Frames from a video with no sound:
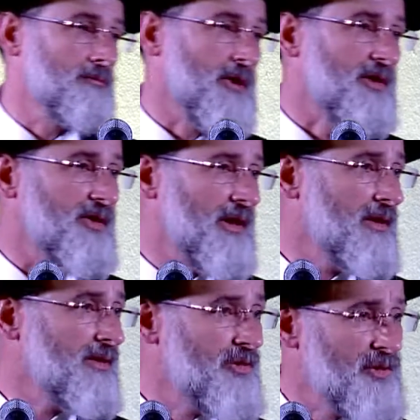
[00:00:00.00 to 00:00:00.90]
that
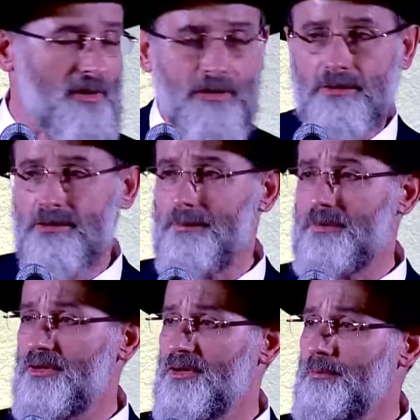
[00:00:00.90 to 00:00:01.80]
sends chills
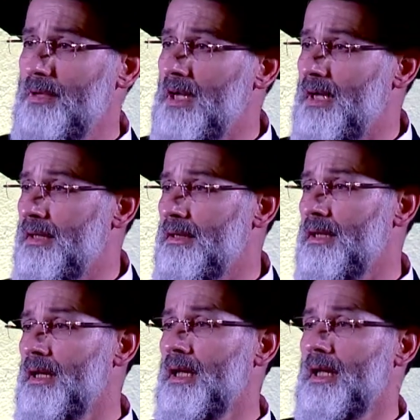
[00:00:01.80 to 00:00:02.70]
up your
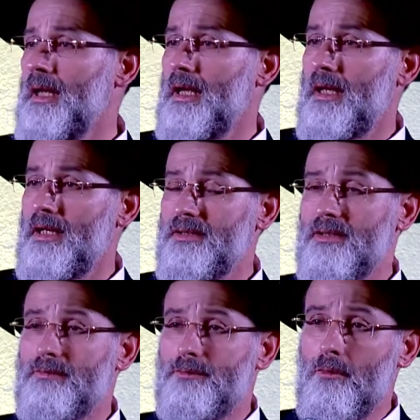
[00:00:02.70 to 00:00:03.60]
spine. It's
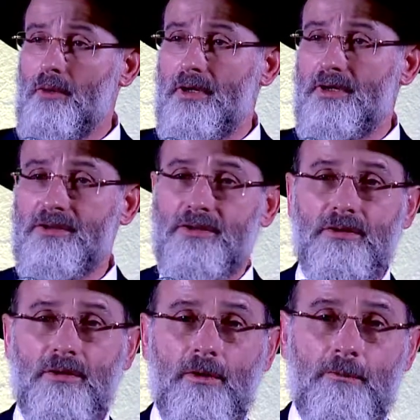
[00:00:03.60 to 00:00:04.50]
the
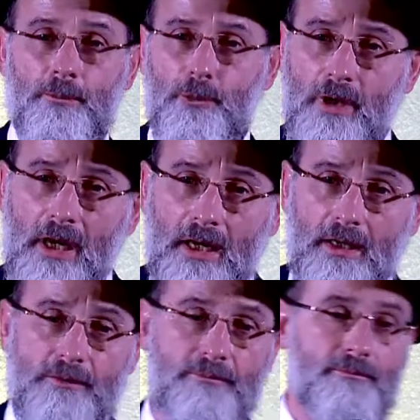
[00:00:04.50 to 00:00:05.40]
forest of
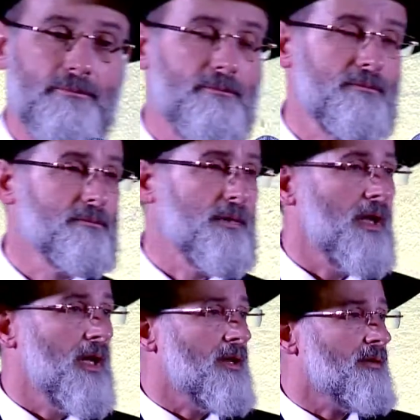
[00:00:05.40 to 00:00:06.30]
Punar.
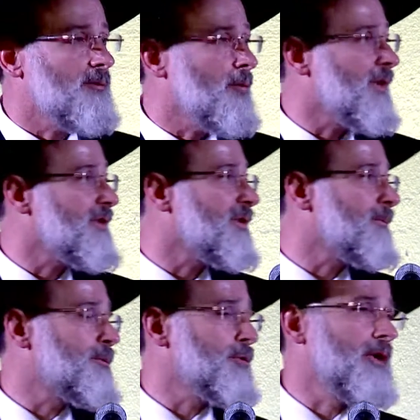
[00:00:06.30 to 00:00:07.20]
The forest
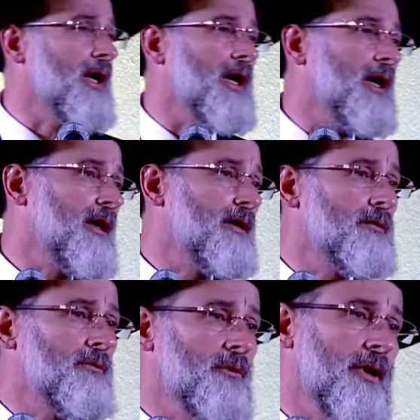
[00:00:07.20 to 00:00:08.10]
of
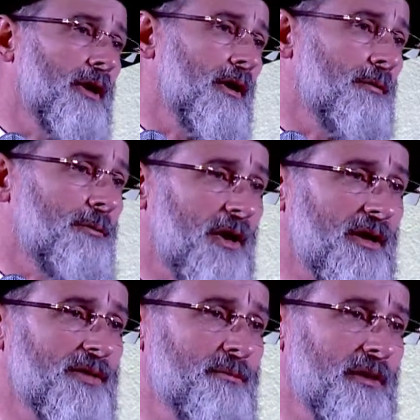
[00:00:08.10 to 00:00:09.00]
Punar, where
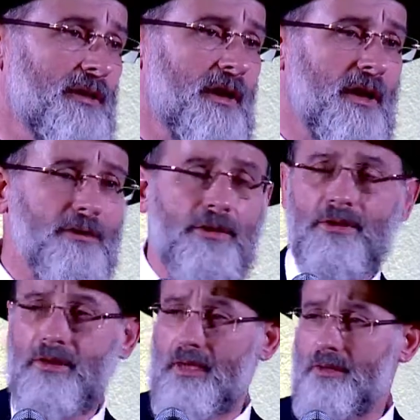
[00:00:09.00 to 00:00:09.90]
approximately
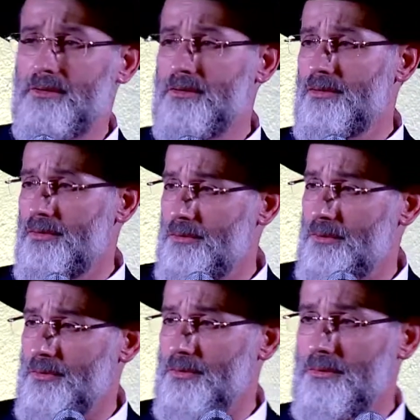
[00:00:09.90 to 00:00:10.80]
100,000
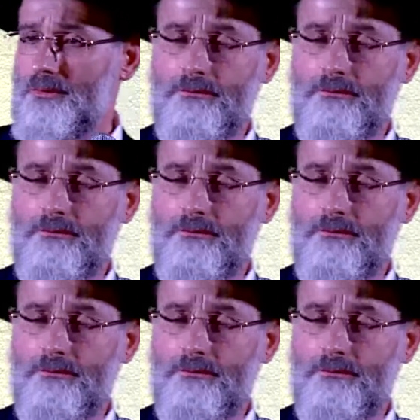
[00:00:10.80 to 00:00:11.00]
Jews